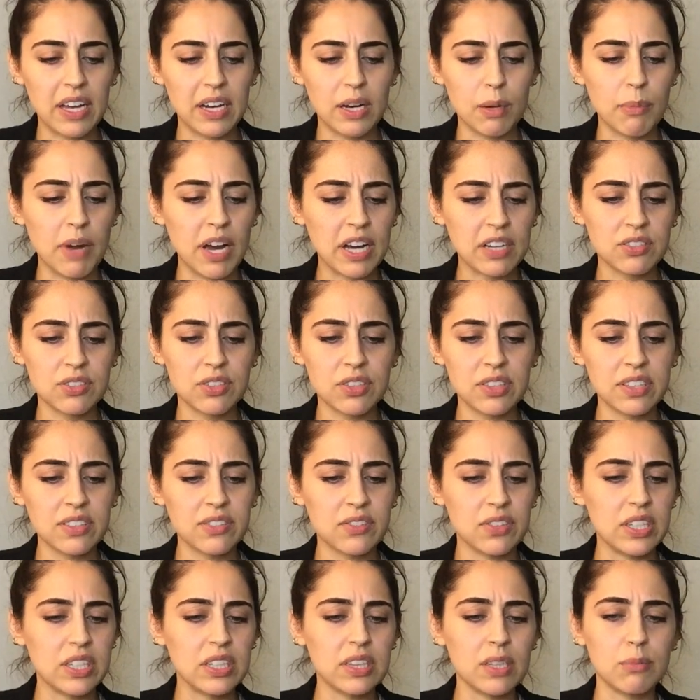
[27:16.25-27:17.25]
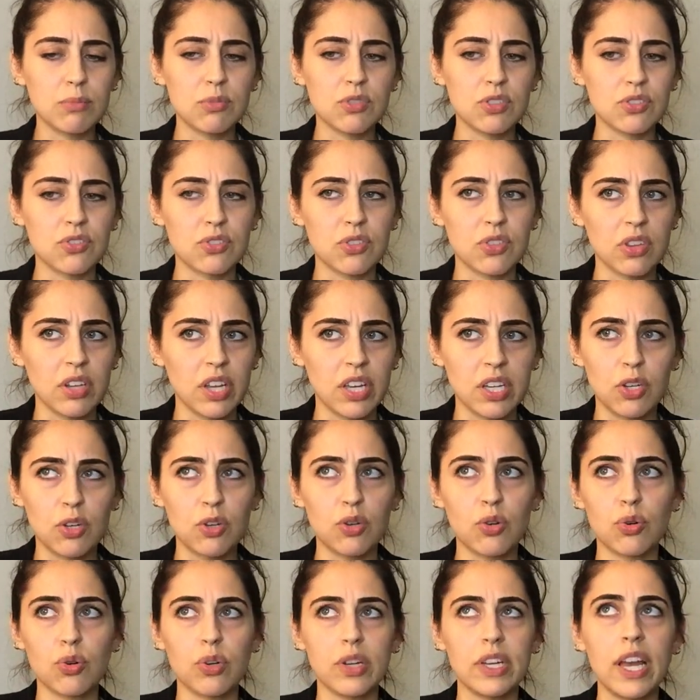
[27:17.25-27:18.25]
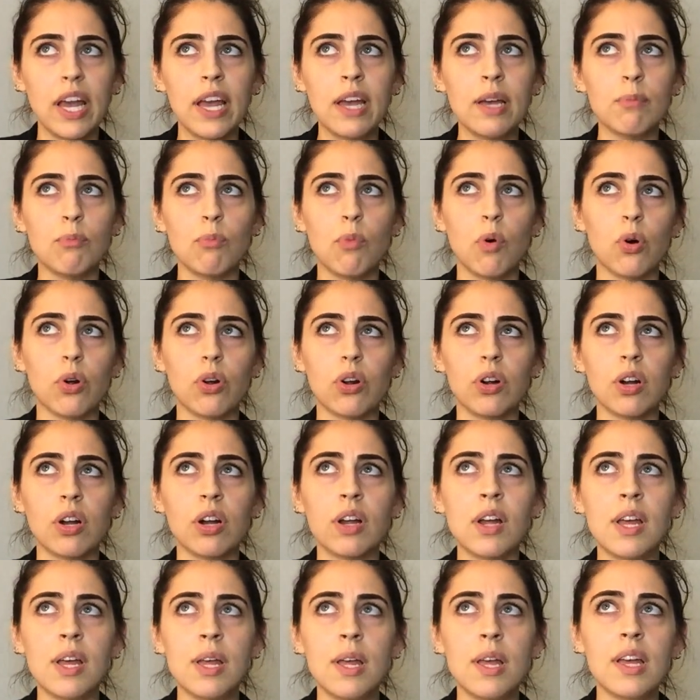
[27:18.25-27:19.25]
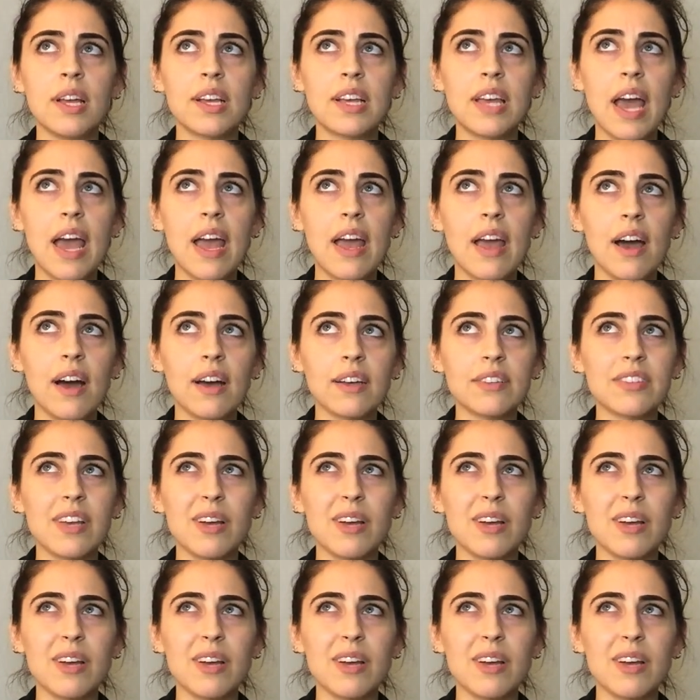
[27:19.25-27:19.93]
And I'm actually seeing them just like create more chaos.